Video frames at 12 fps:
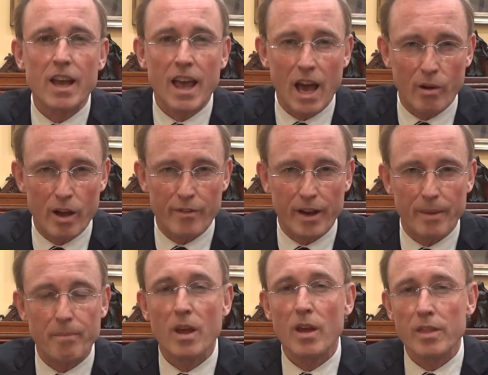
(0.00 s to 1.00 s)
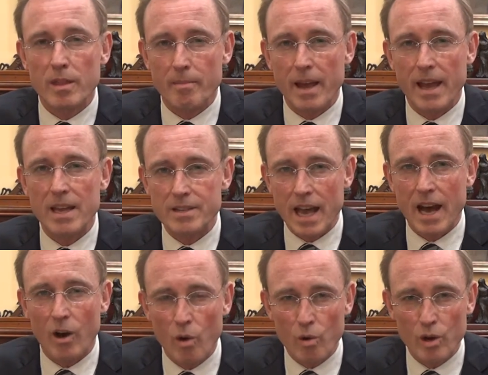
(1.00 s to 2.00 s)
However, the mayors
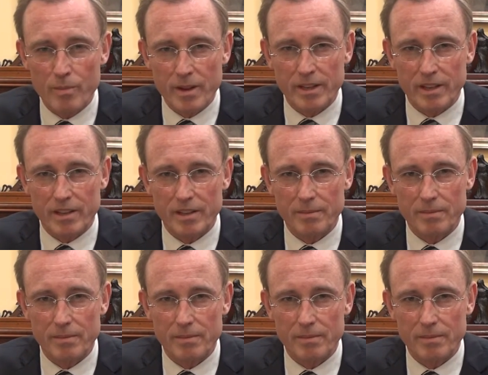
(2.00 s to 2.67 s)
are all committed